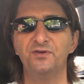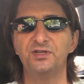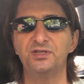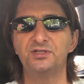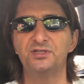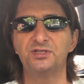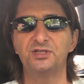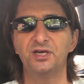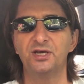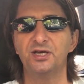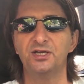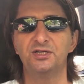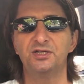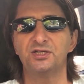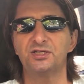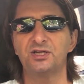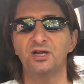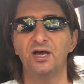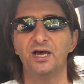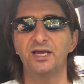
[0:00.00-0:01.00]
It's uh,
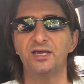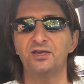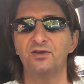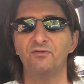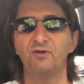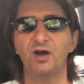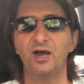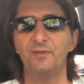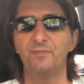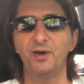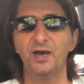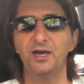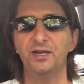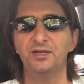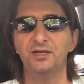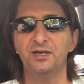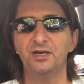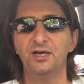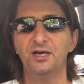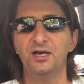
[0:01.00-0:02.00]
just like your
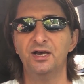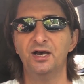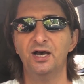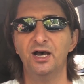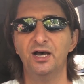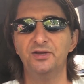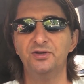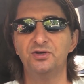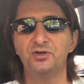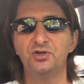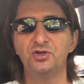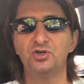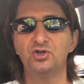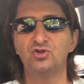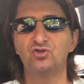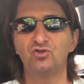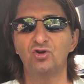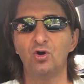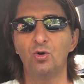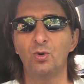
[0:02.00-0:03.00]
iPad and you can
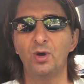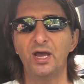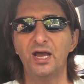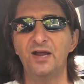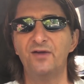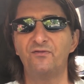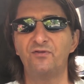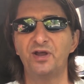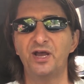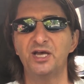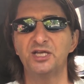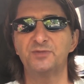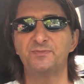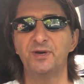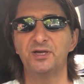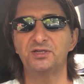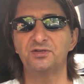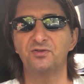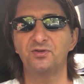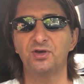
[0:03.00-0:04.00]
control every
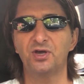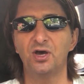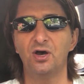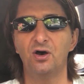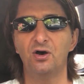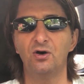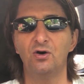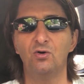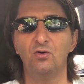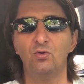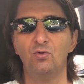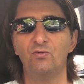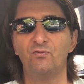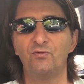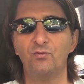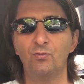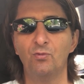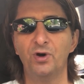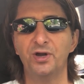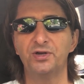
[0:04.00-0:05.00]
aspect of the car all
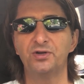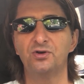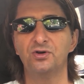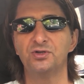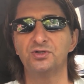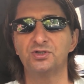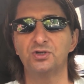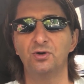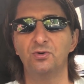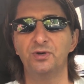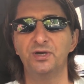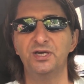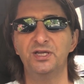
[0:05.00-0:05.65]
from one console.